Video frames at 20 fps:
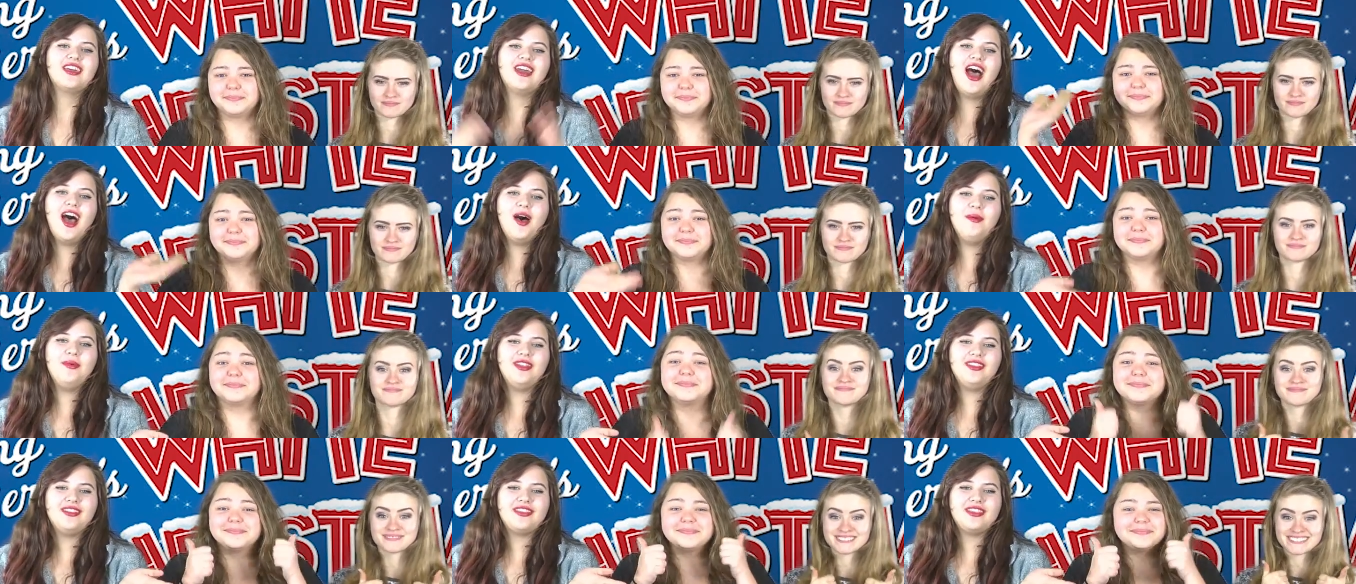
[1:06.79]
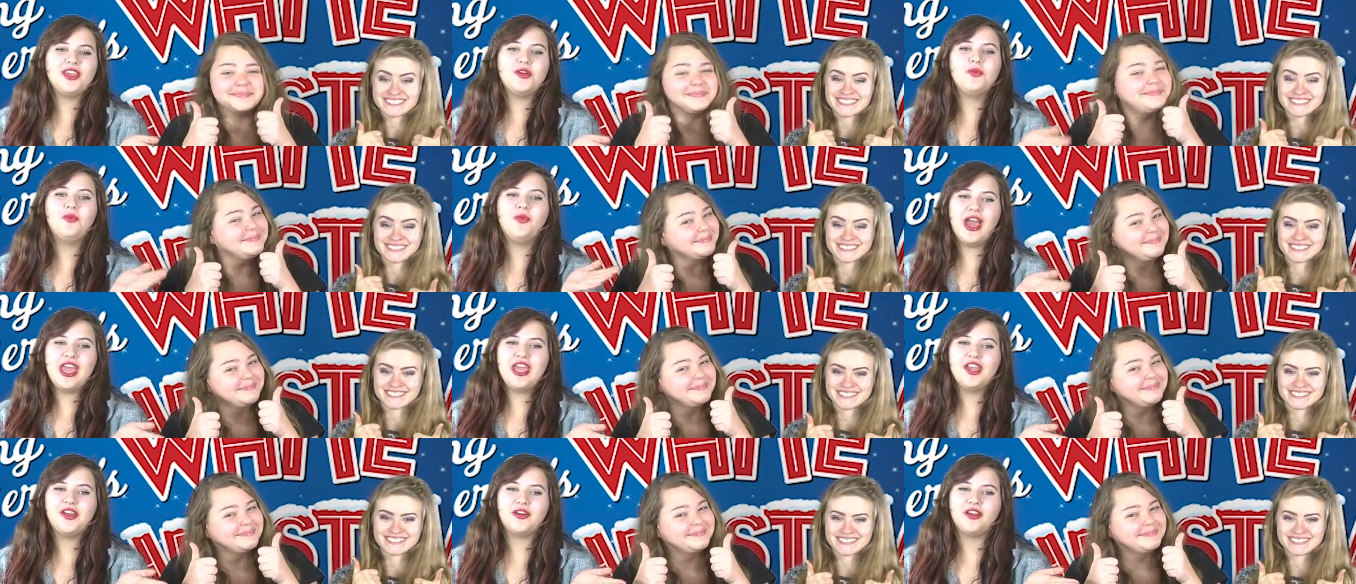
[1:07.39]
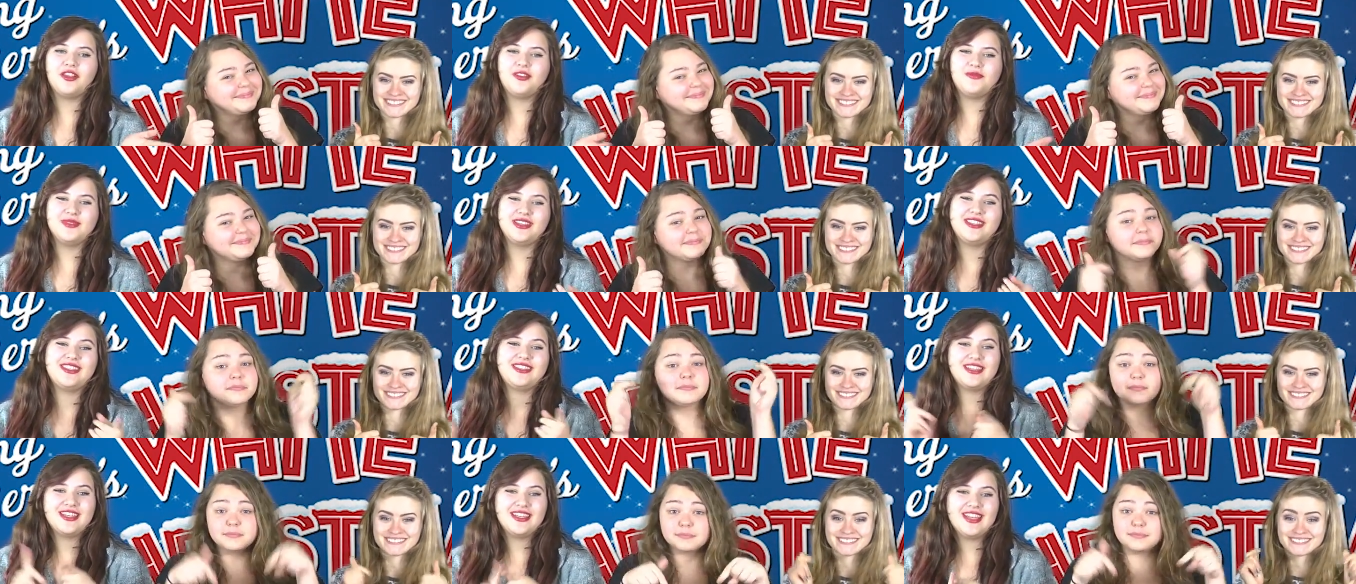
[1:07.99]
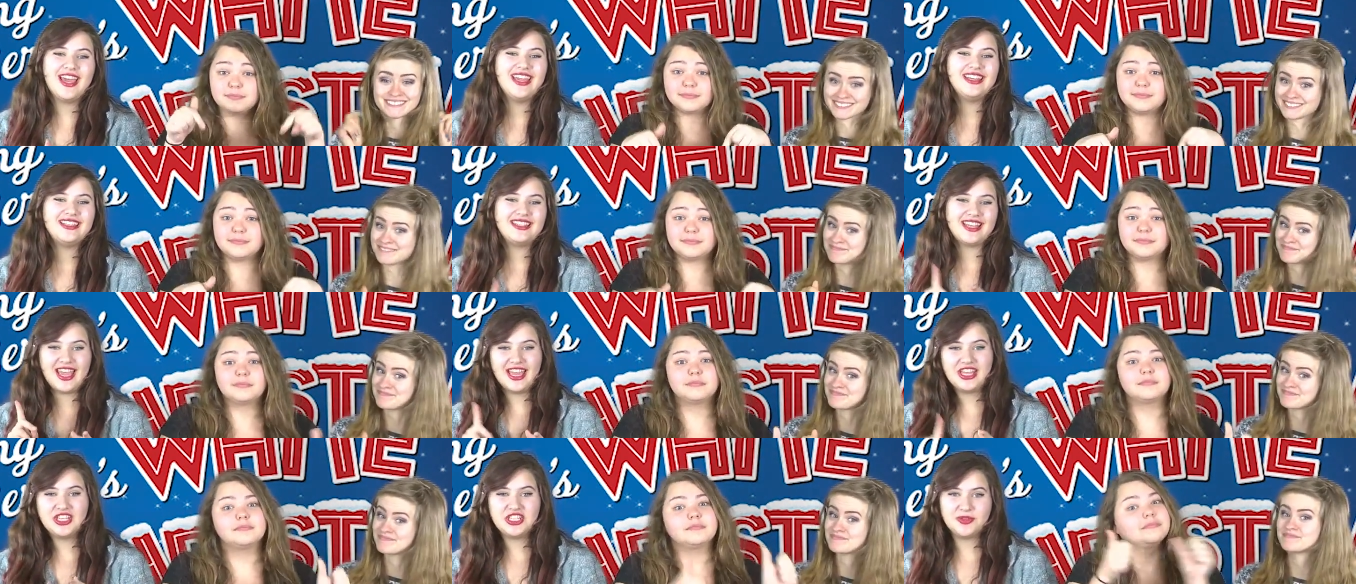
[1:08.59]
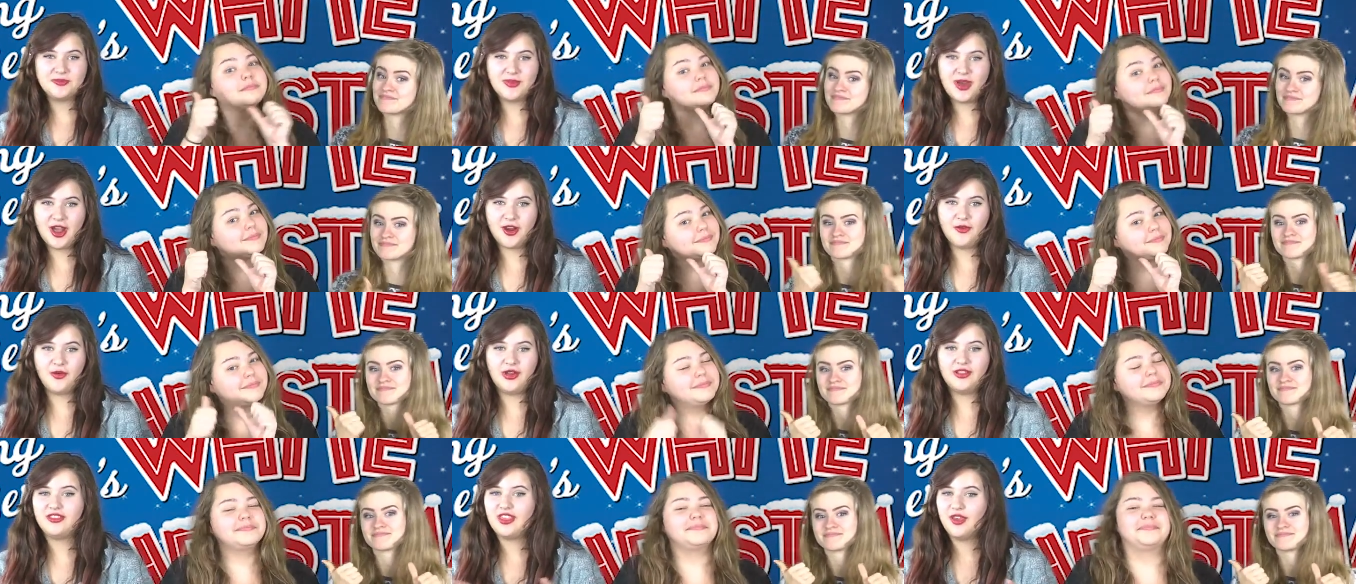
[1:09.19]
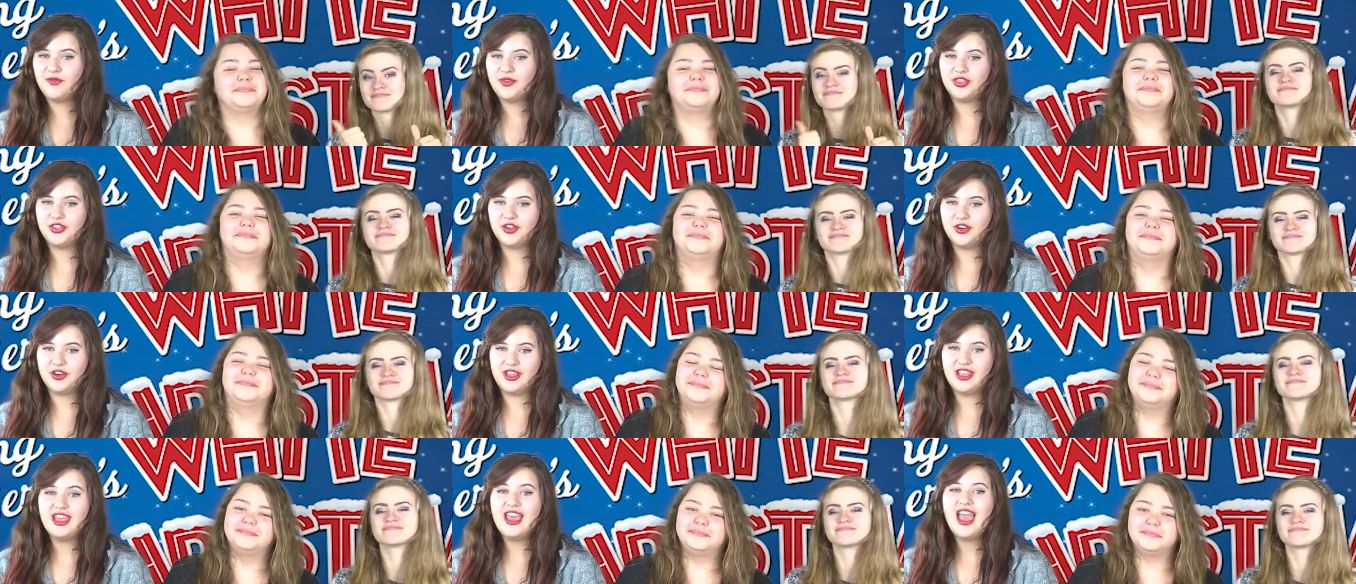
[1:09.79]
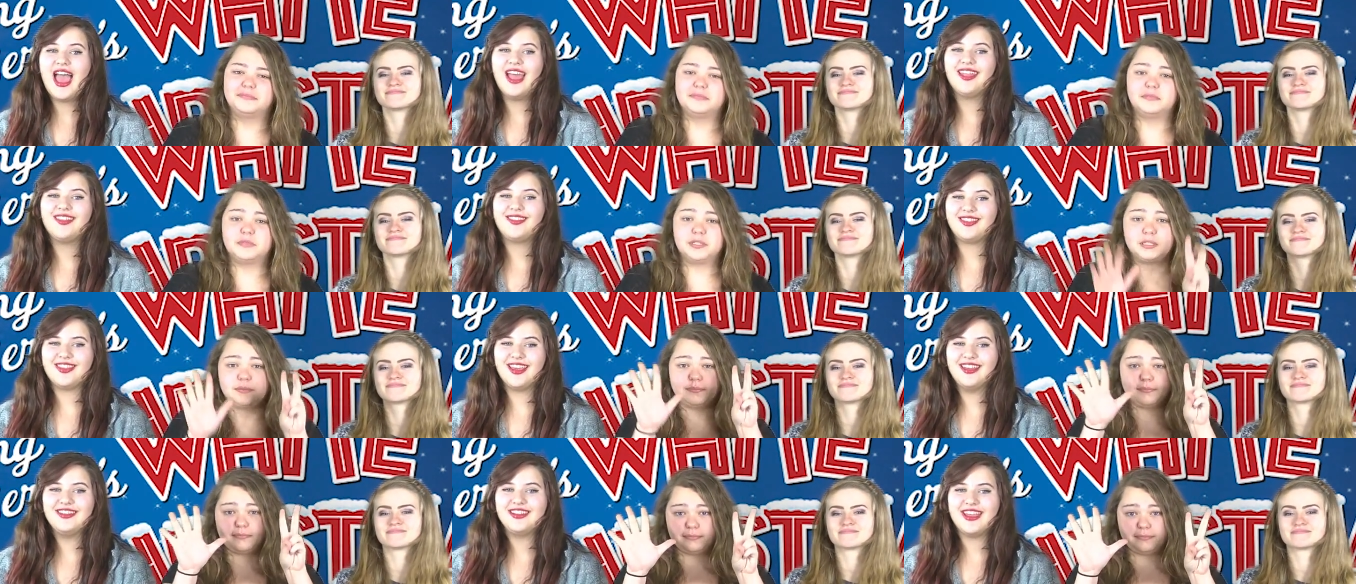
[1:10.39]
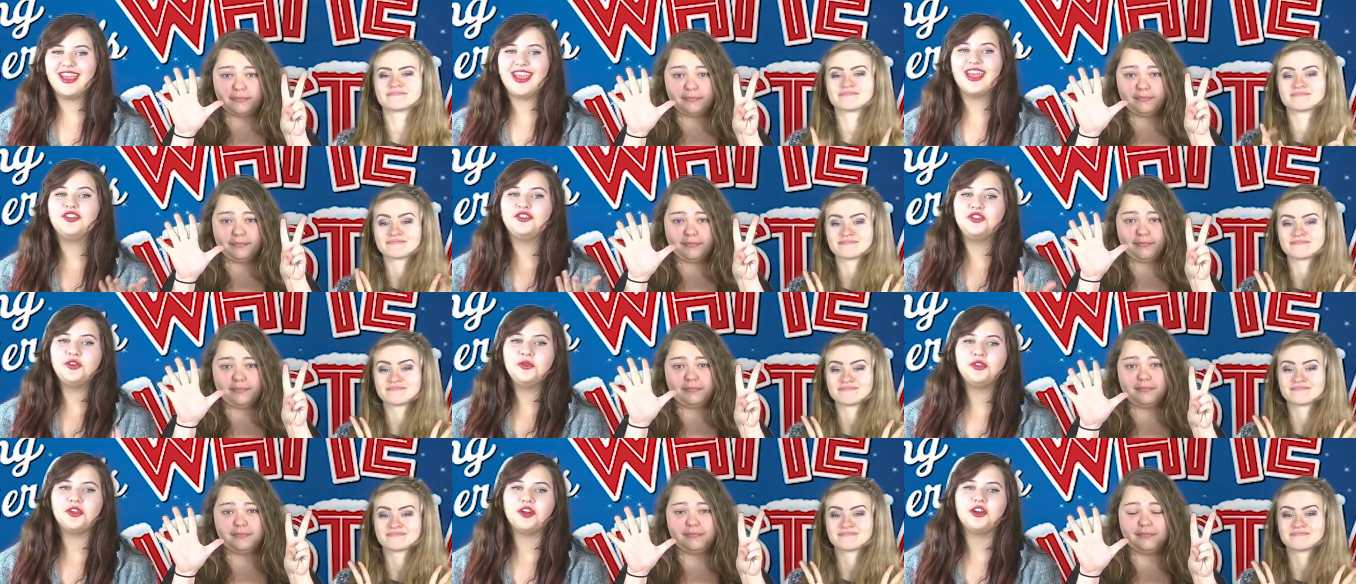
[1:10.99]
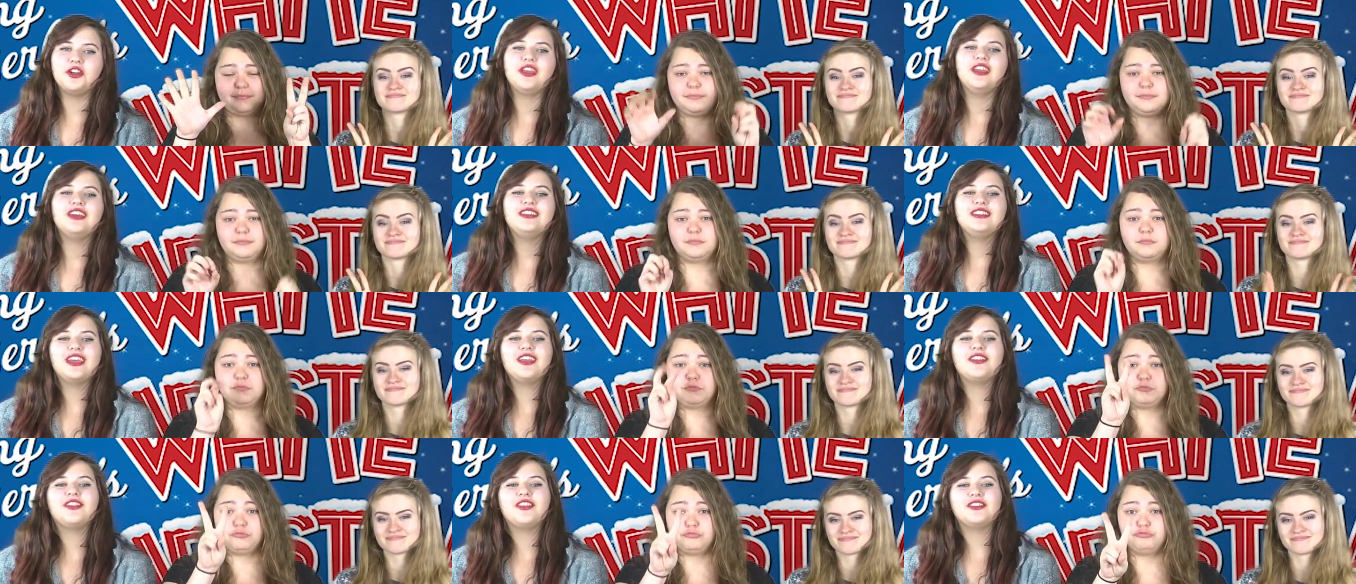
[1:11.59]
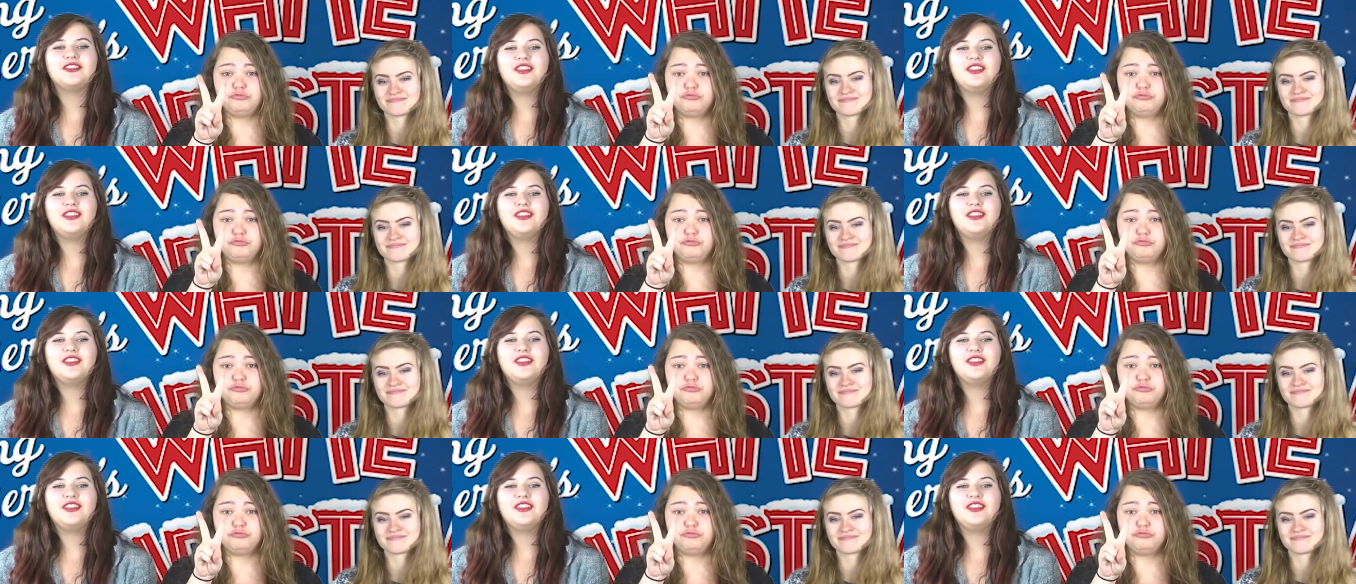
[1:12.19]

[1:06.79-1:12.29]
Speaker 1: Come and see White Christmas tonight and tomorrow at 7.30 and Sunday at 2.30. Tickets are